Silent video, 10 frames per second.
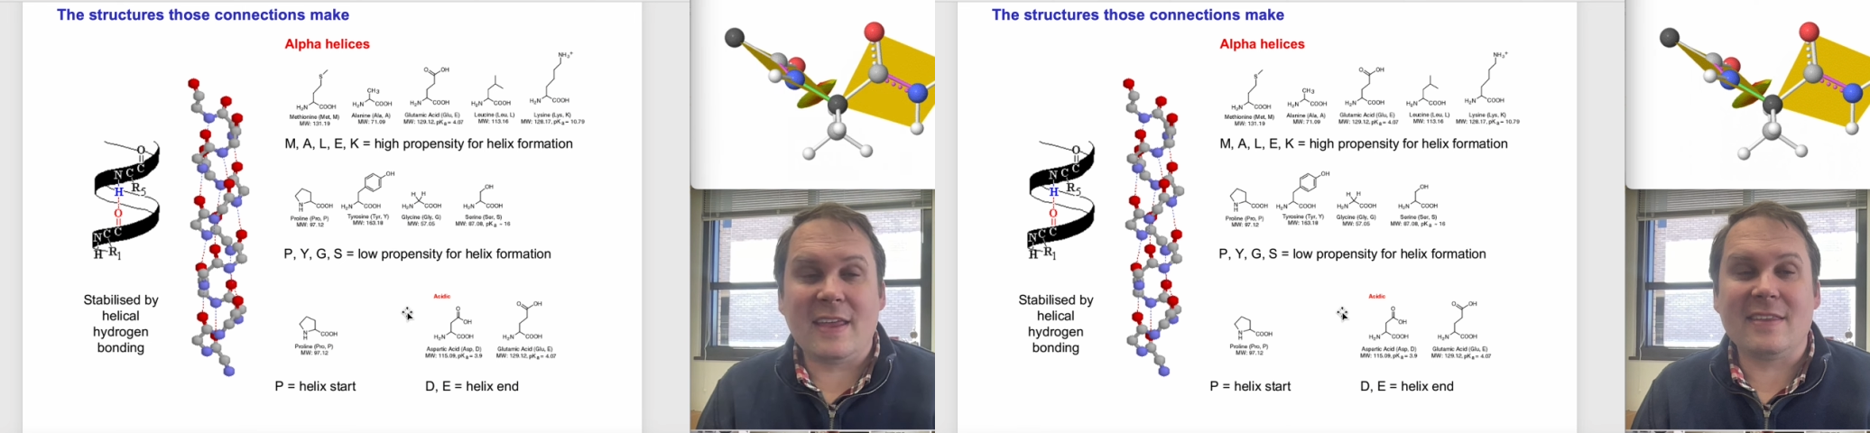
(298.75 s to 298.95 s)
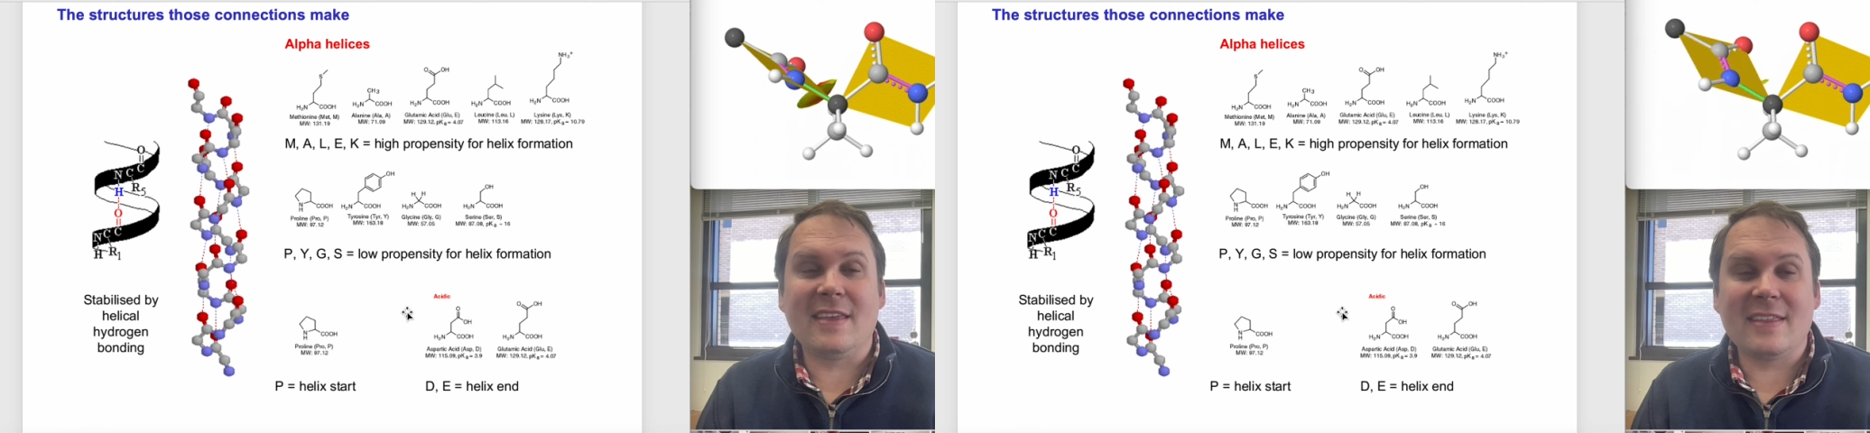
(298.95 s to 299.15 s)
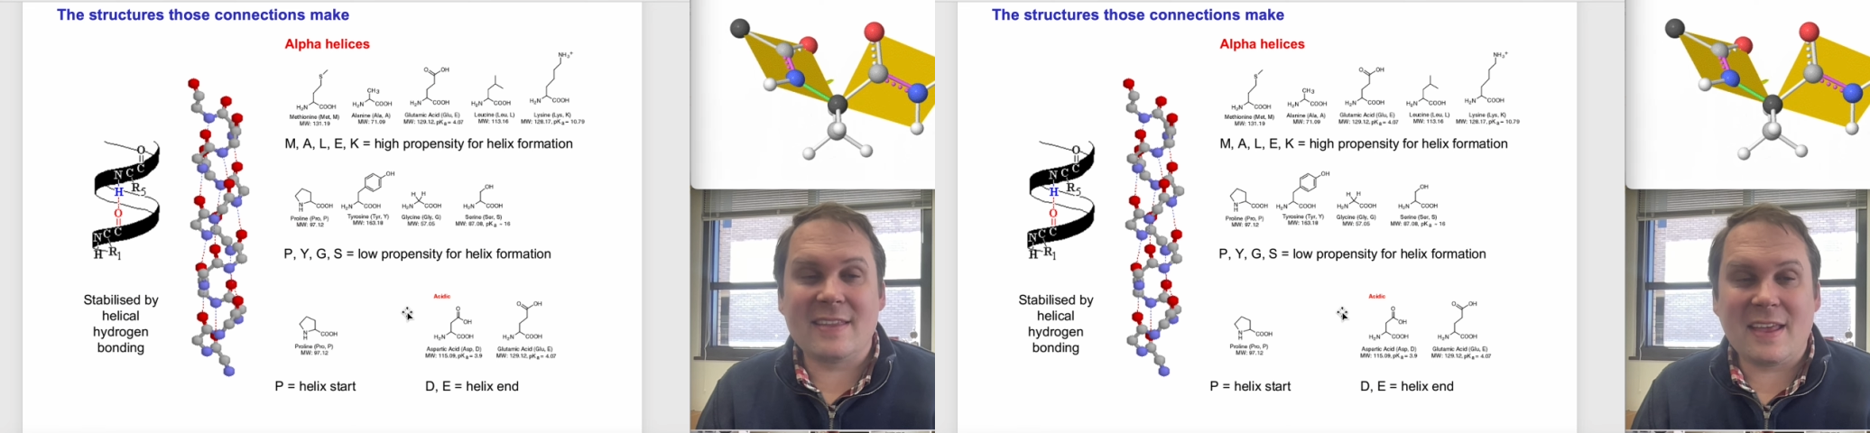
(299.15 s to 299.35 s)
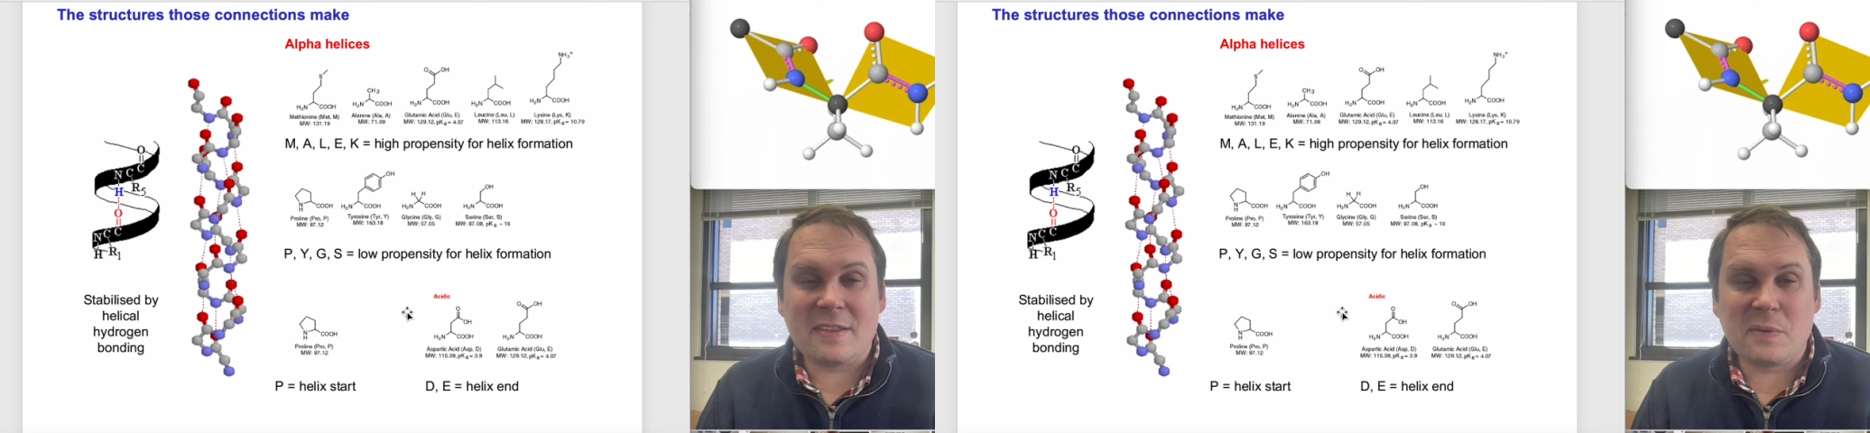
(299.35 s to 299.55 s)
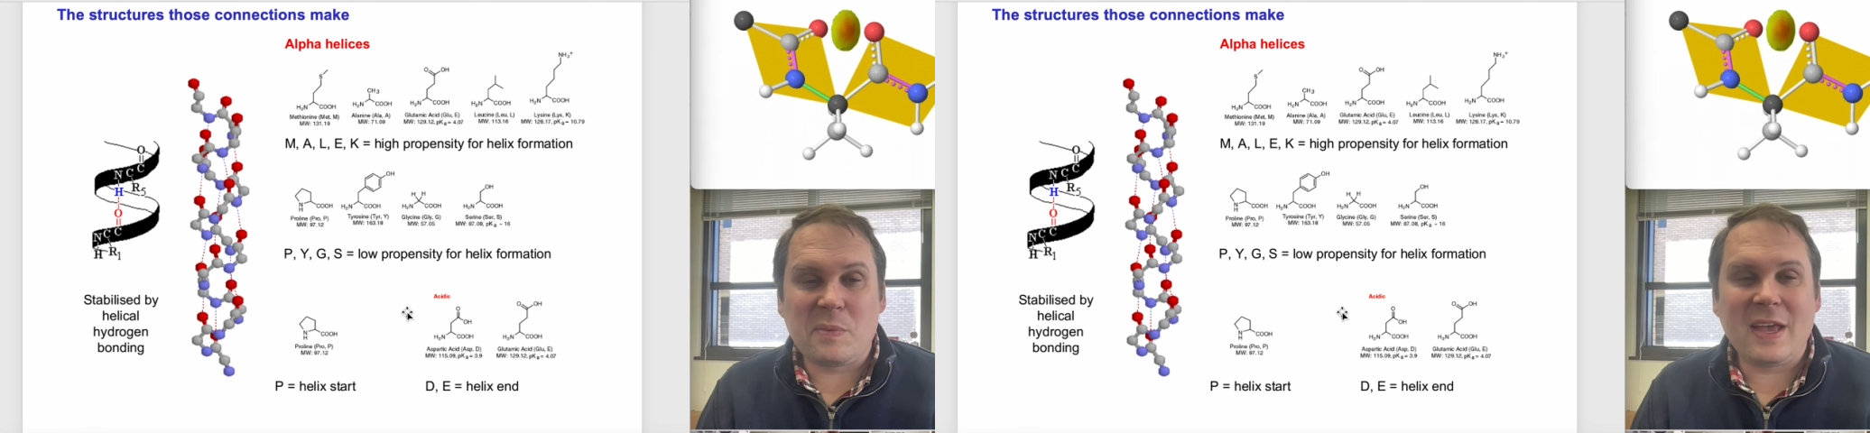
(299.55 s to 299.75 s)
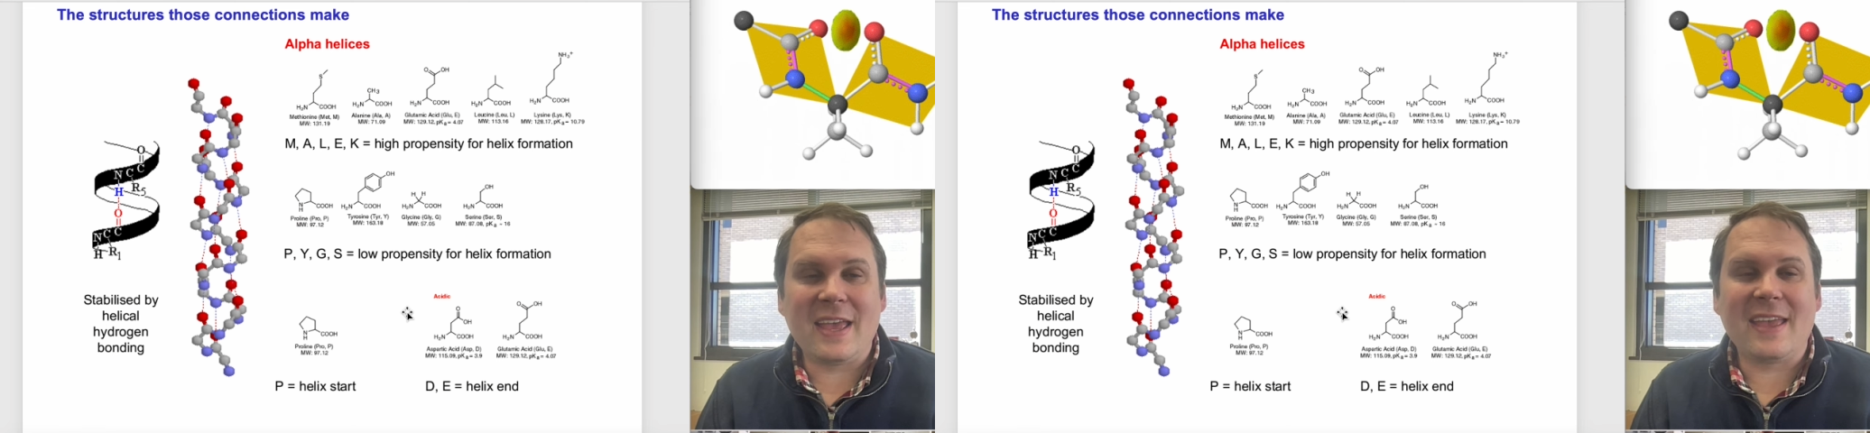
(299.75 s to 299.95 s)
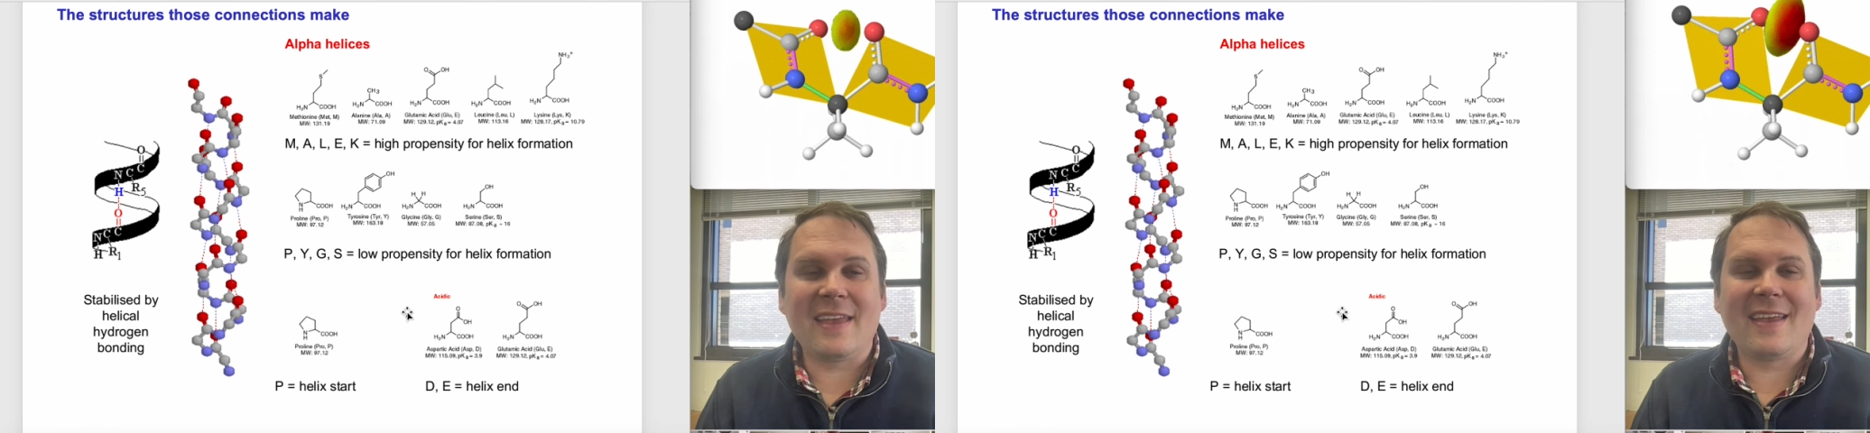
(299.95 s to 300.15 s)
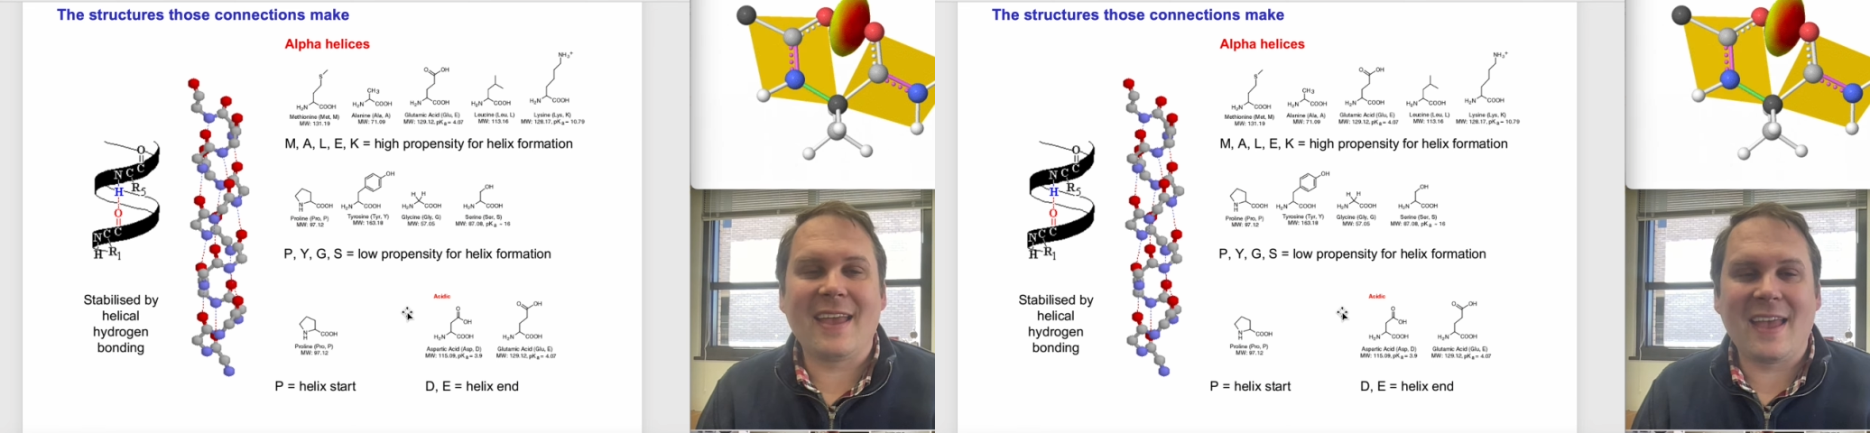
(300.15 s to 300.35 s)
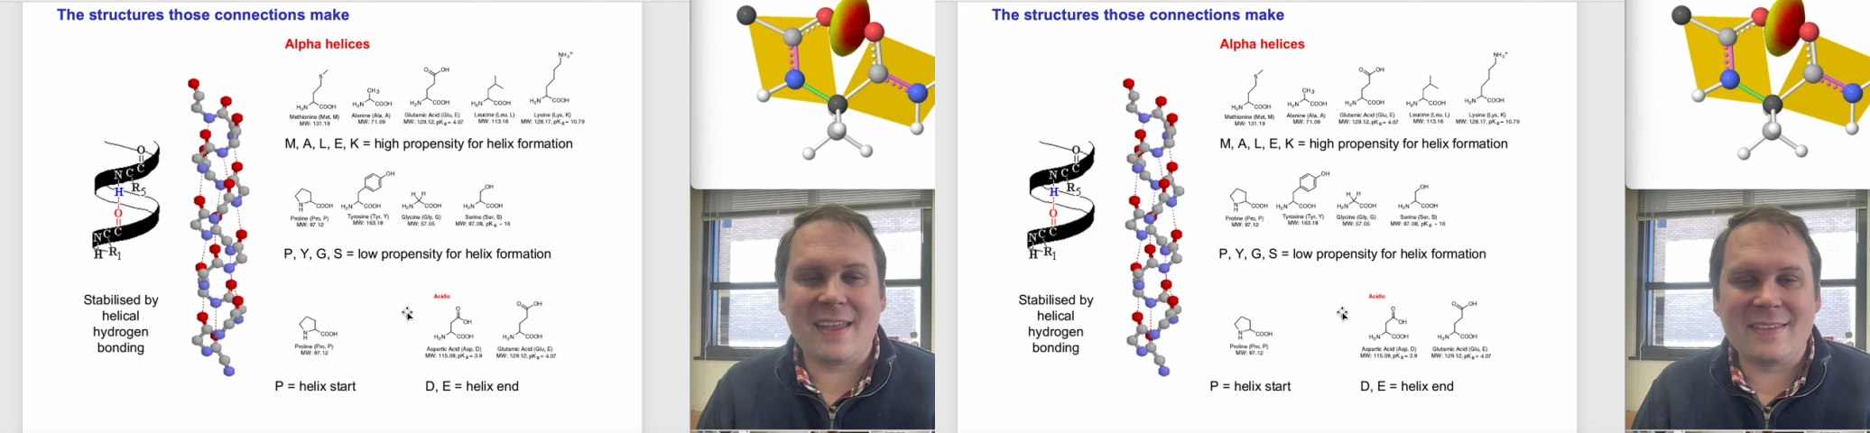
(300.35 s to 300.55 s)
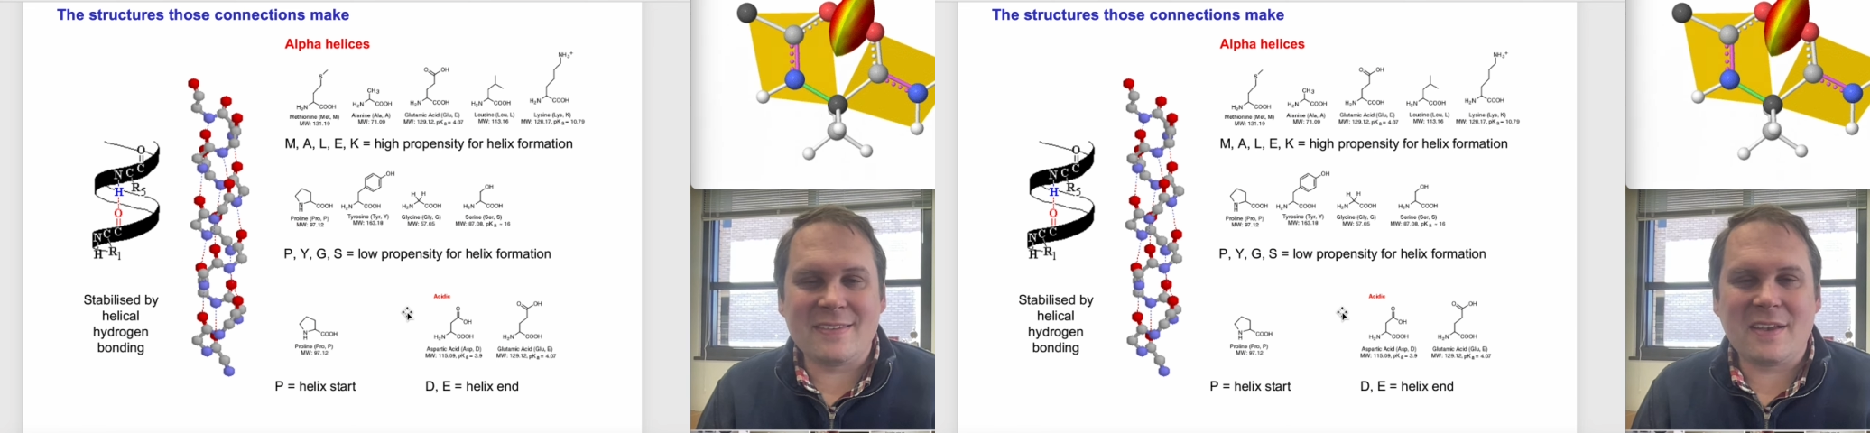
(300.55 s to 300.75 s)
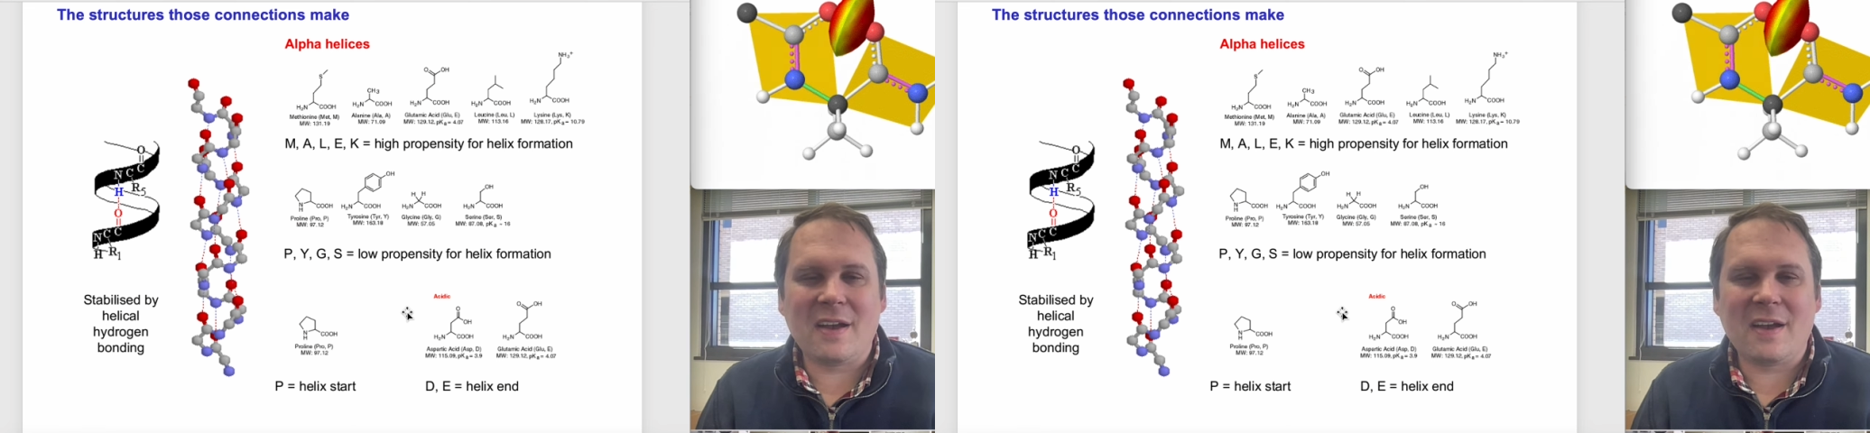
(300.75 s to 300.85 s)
at getting out of the way and